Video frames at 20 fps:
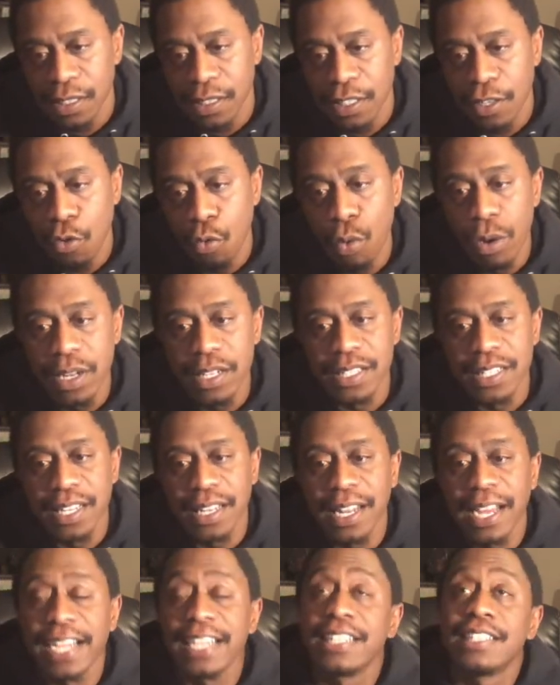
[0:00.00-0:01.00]
What is it
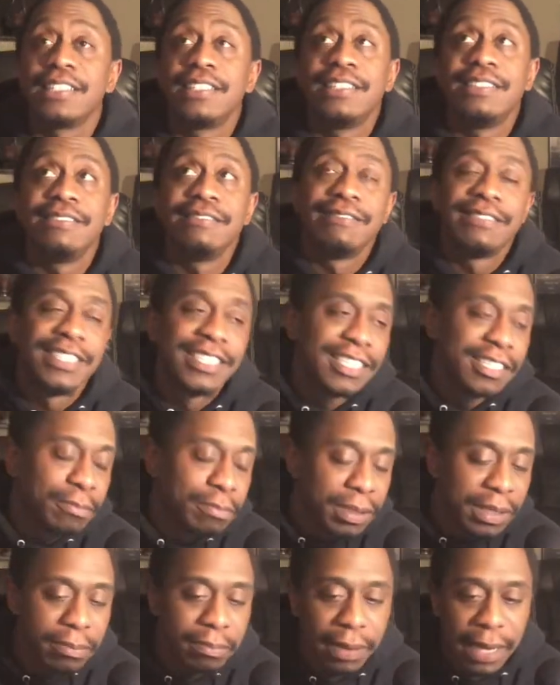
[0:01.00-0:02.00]
like to
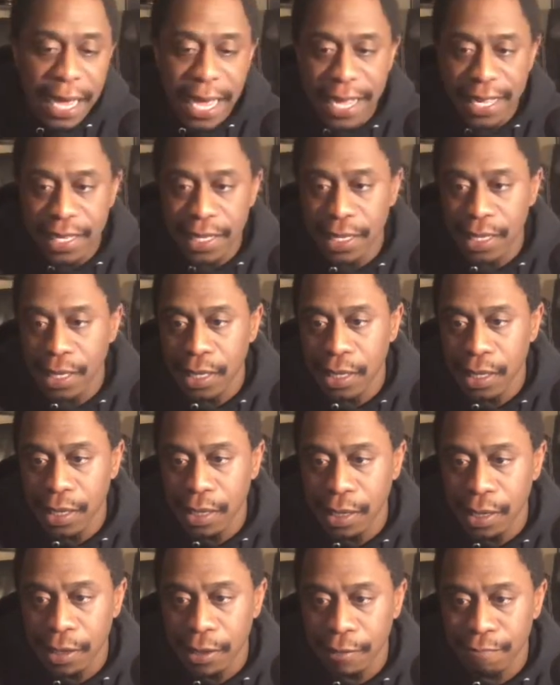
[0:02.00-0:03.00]
be black
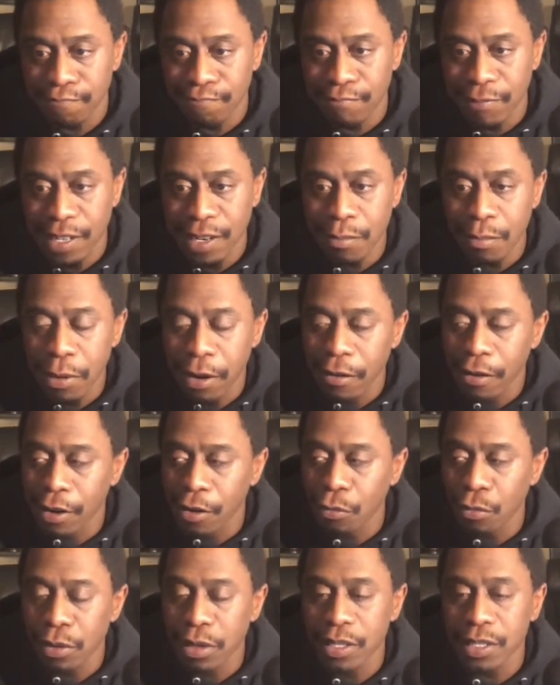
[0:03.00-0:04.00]
in America?
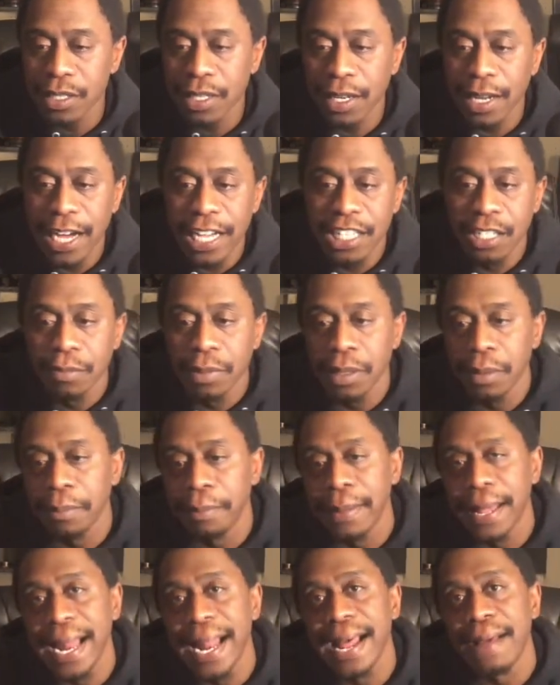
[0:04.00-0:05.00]
What is it like to be
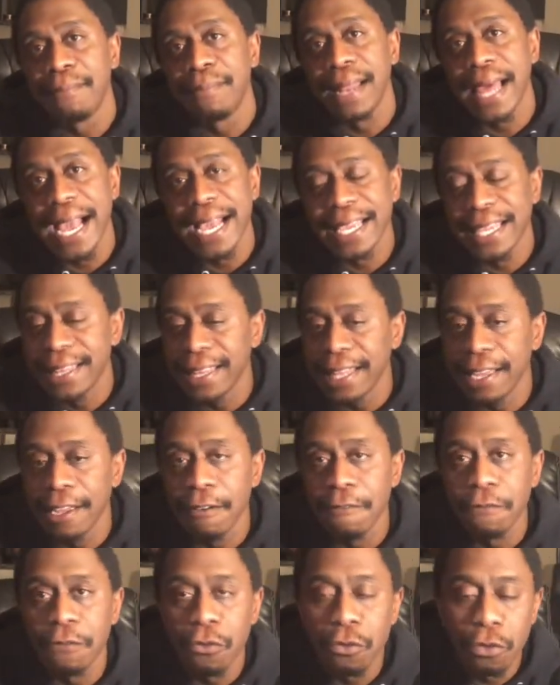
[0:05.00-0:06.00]
black in the Air
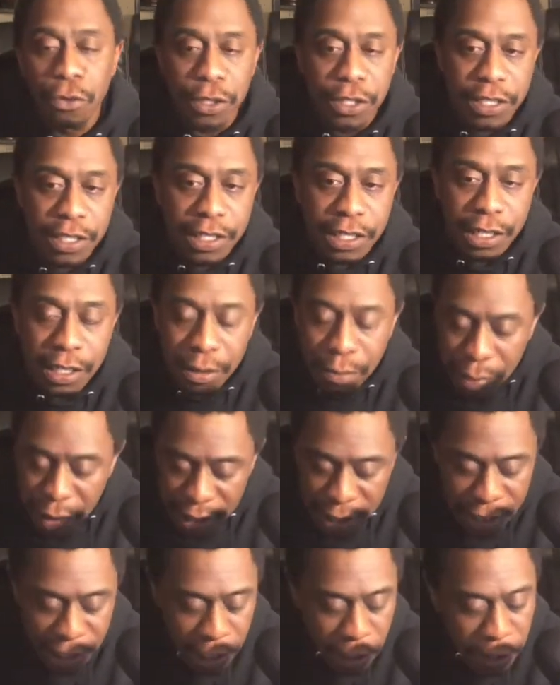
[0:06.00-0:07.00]
Force and the
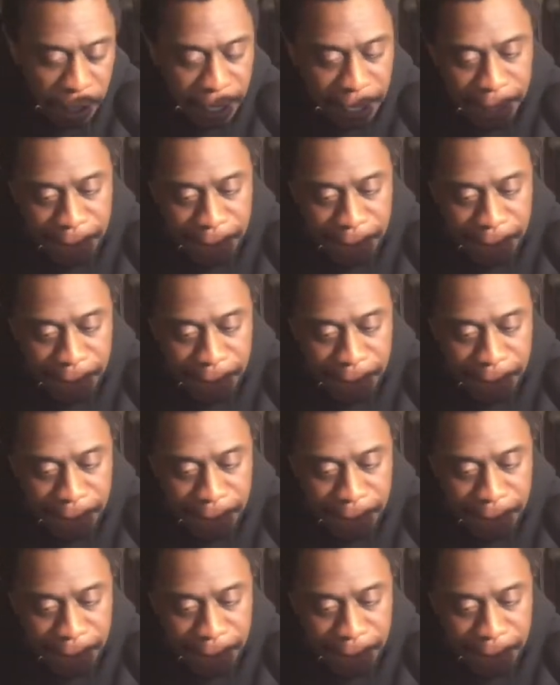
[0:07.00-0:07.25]
military?